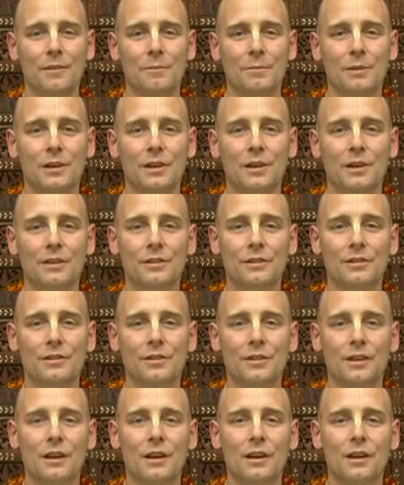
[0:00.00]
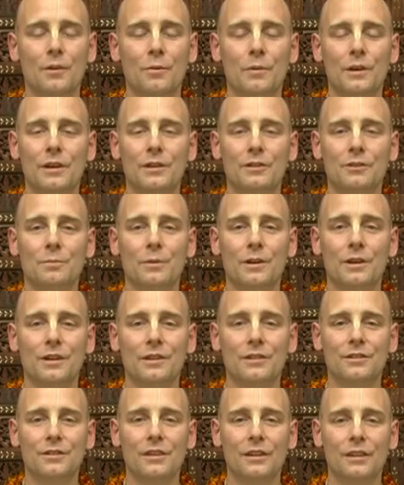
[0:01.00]
Because we
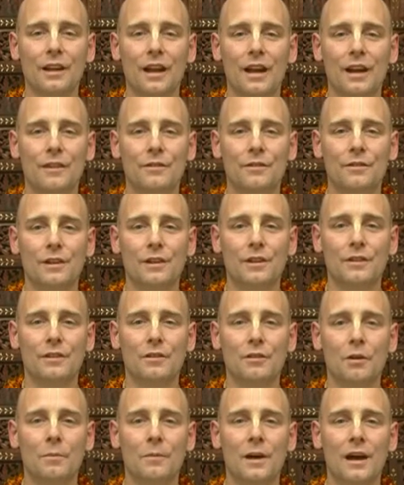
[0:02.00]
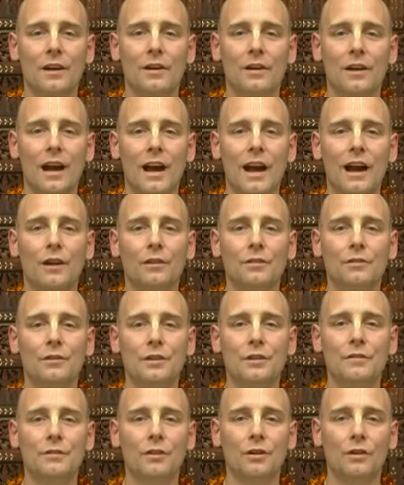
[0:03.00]
experience in life that no matter how
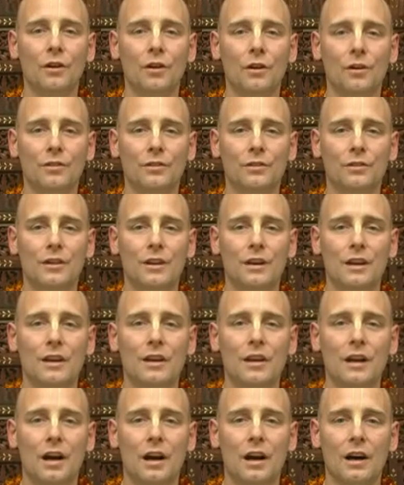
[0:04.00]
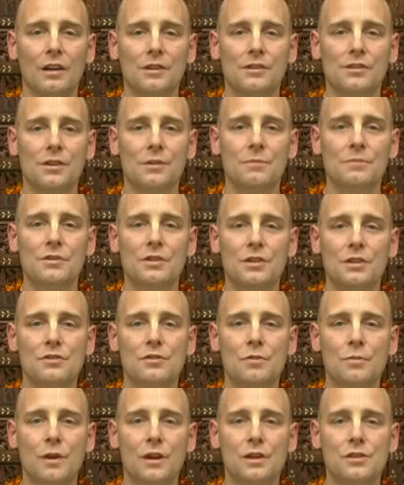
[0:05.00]
difficult uh, some
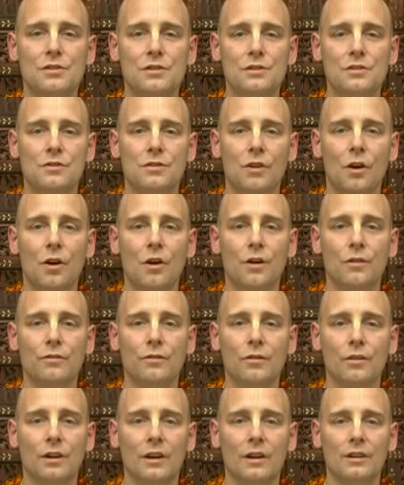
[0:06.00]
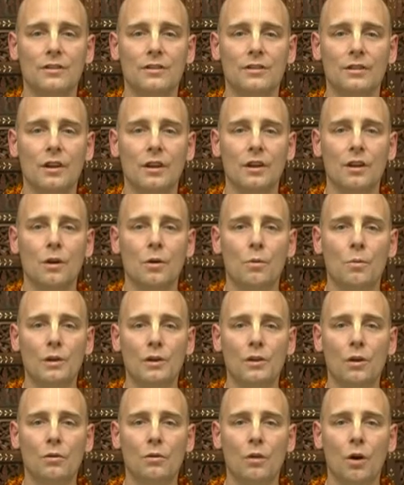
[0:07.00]
situations are for us, we
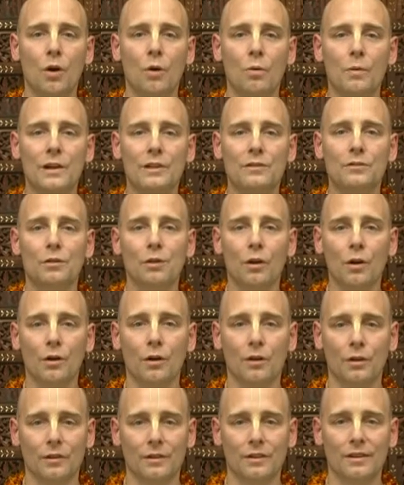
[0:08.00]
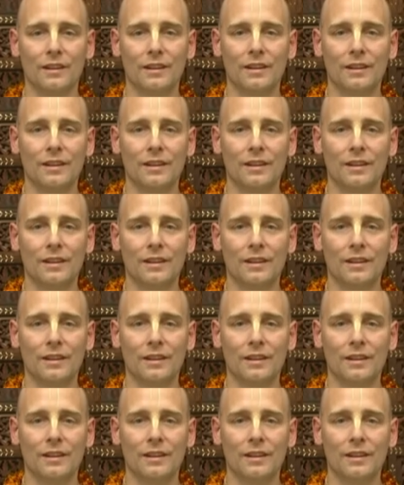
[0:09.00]
don't always learn.